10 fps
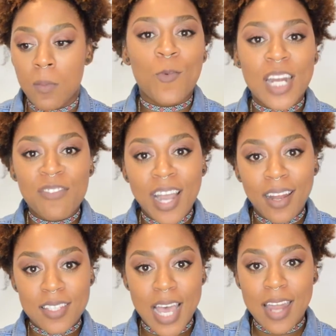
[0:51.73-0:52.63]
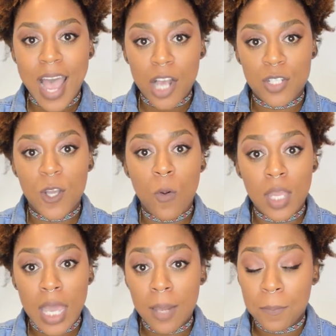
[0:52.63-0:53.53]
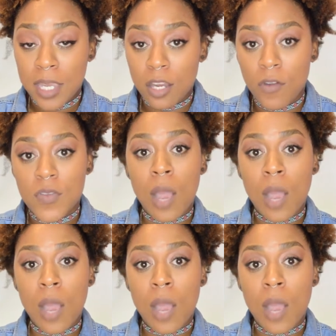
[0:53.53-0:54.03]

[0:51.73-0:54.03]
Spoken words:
So whenever I decide to actually go and get it pierced,